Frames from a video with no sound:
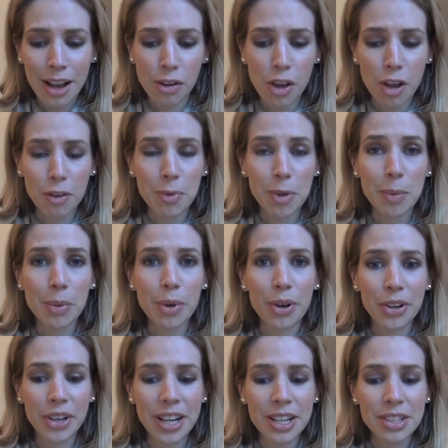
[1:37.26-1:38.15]
A lot of people
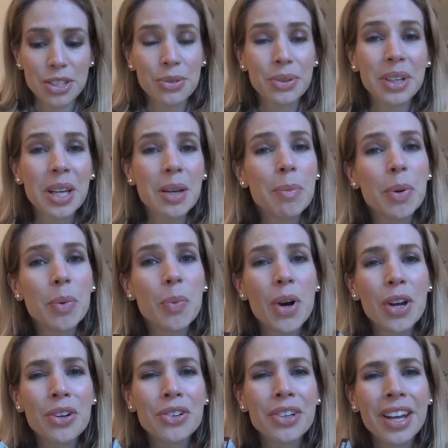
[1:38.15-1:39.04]
aren't answering it, but
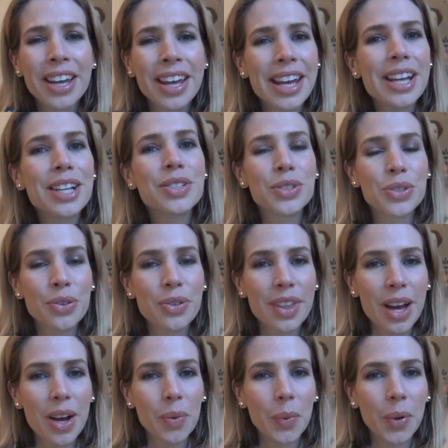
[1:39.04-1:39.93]
why don't I answer
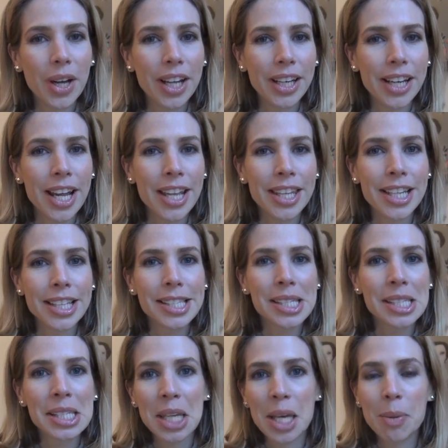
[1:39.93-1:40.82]
that one and then
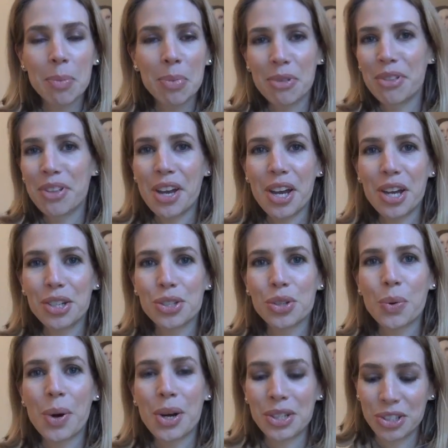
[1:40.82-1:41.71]
skip the
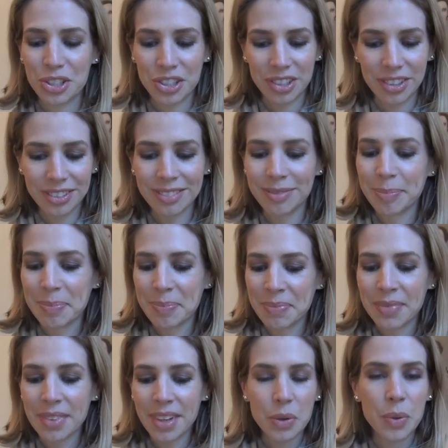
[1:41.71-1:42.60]
age question?
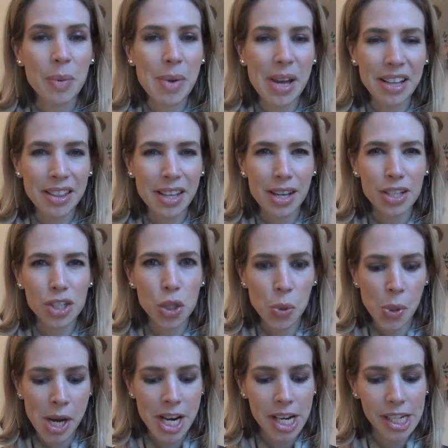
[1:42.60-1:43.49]
Can we make that
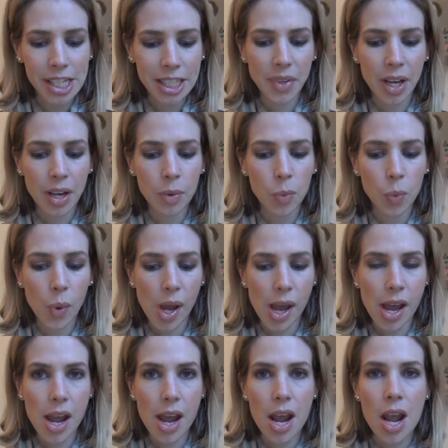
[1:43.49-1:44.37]
trade? I
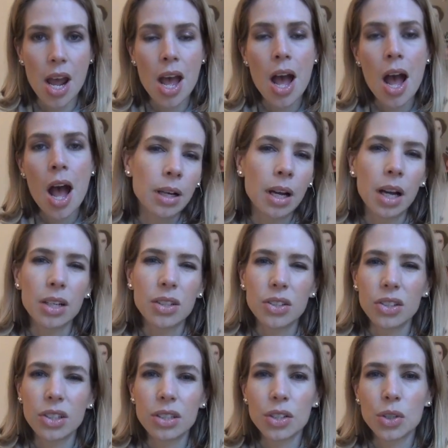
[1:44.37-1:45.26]
weigh
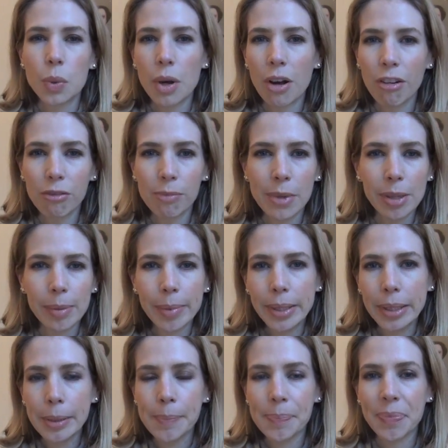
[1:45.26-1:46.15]
112
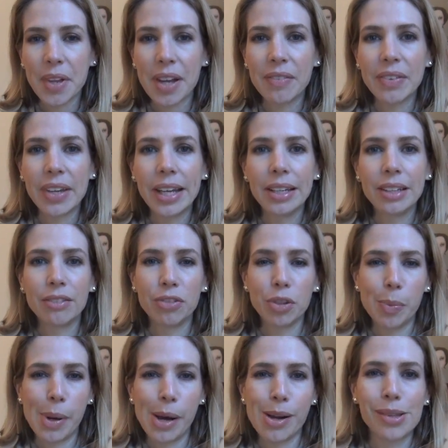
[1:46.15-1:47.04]
maybe. I've gained a
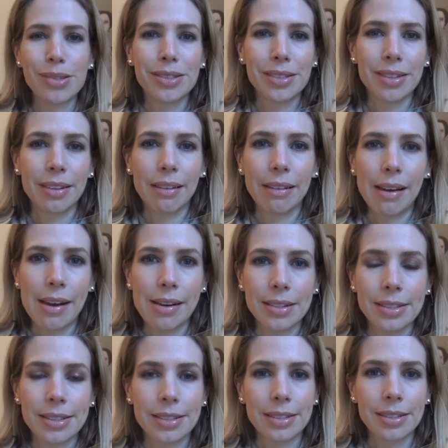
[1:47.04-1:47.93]
few pounds in the
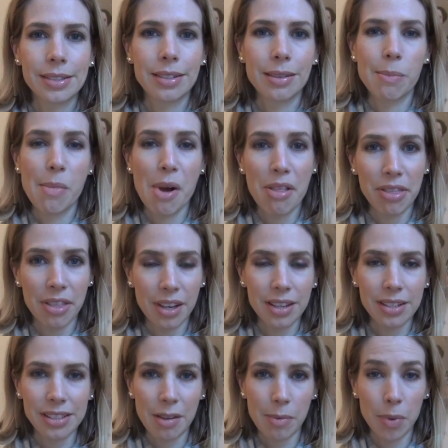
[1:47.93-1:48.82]
last month
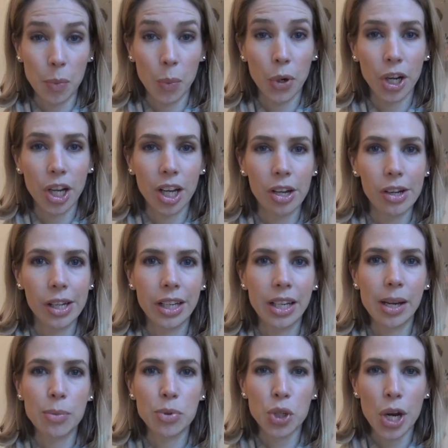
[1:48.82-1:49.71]
because I've been working on
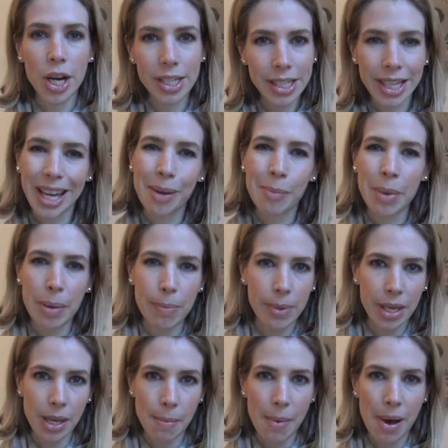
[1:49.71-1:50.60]
it. I'm trying to get my
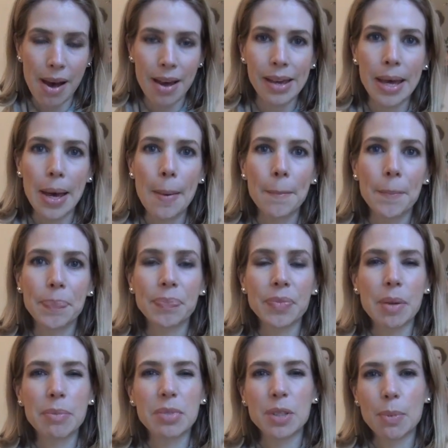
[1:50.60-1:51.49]
BMI up.
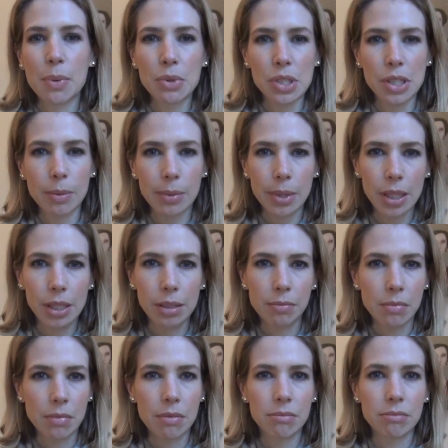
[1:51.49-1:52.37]
I'm supposed to
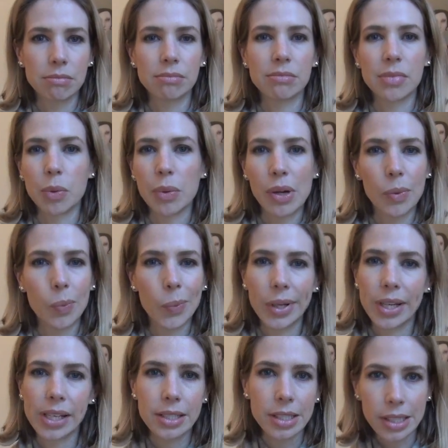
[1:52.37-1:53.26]
be around
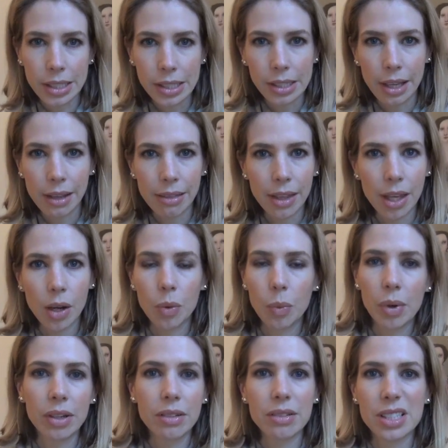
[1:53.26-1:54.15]
118, I think,
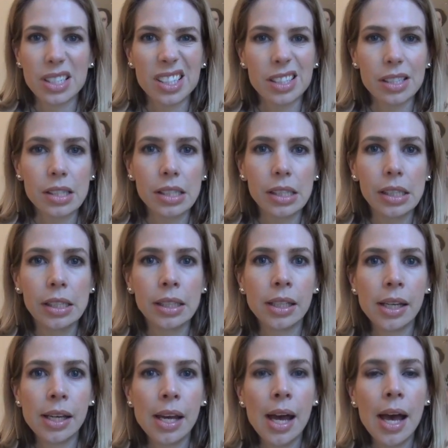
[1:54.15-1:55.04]

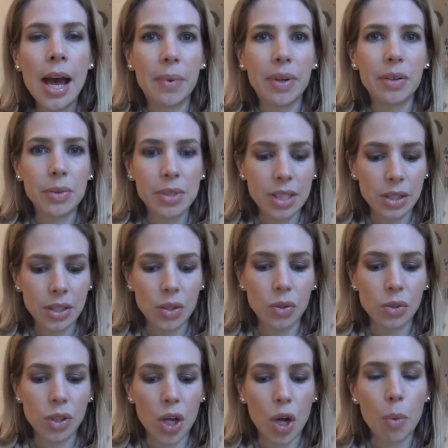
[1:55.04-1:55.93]
116, but it was a
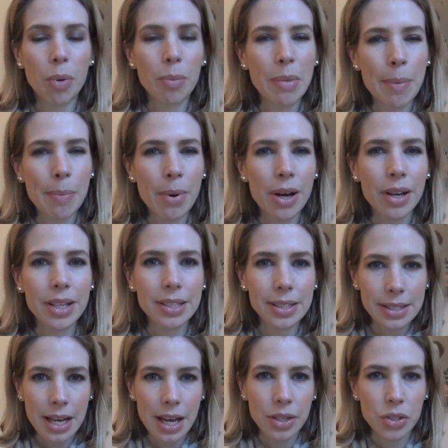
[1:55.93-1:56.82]
little low. But my
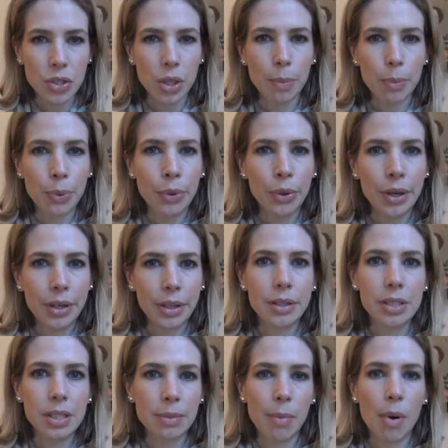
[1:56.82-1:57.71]
body's naturally pretty
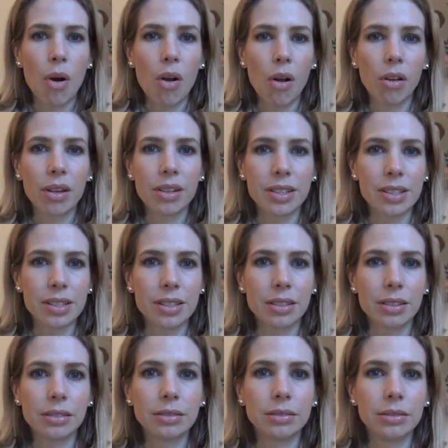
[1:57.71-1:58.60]
small. It
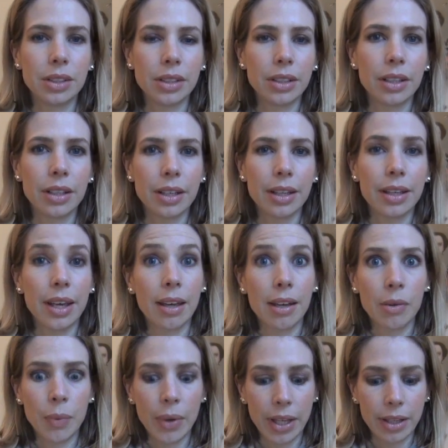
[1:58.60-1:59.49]
doesn't want to
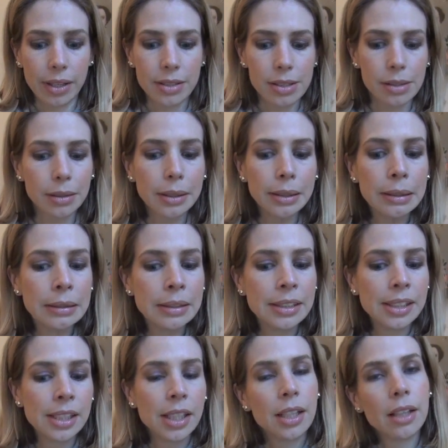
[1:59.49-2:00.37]
gain weight easily.
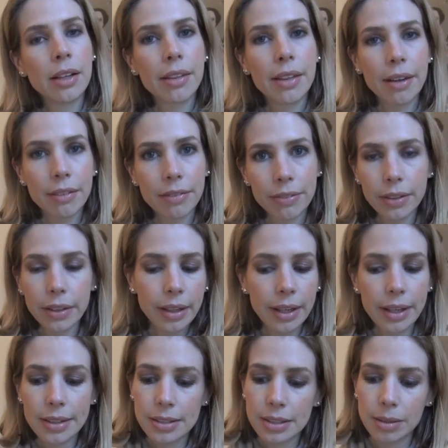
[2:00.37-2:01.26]
Thankfully,
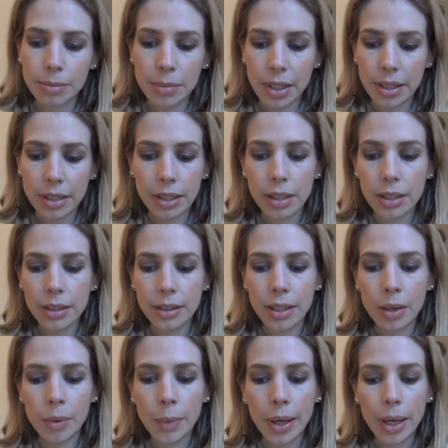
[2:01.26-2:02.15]
I guess I'm lucky in
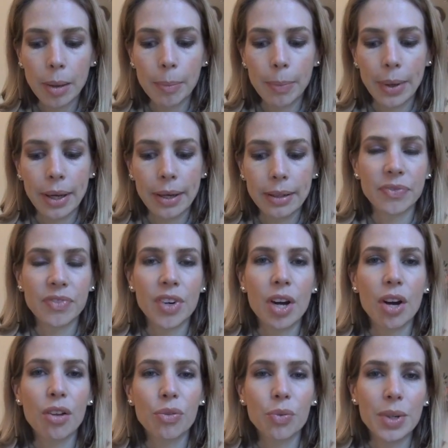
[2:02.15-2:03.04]
that way, but for
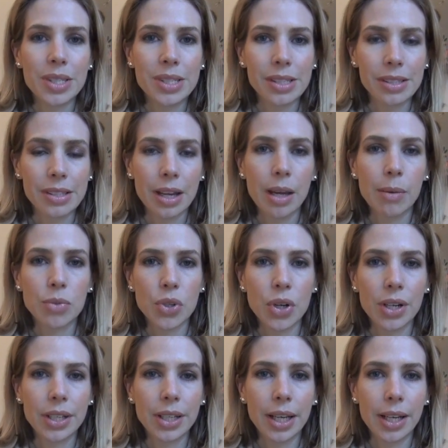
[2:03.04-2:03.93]
health reasons, I am
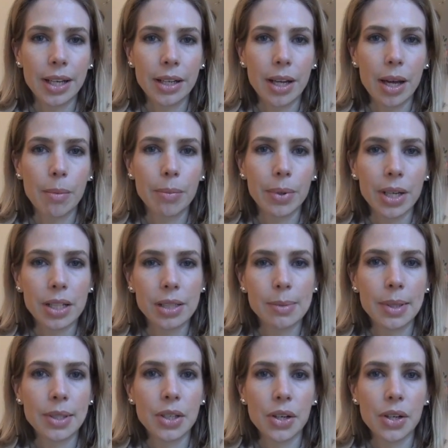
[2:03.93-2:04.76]
trying to get it up because my